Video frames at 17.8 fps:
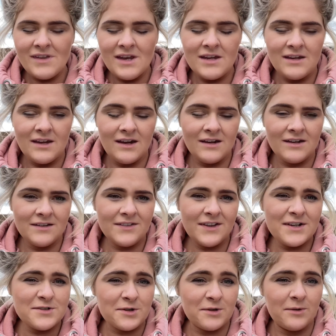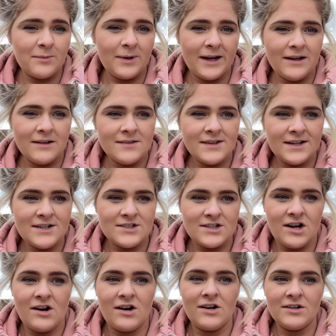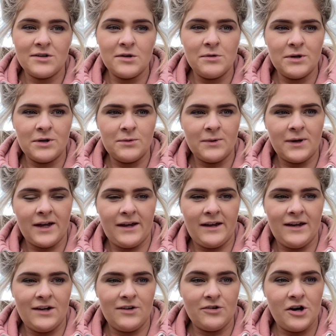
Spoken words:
yeah, things are going well. Things are going okay.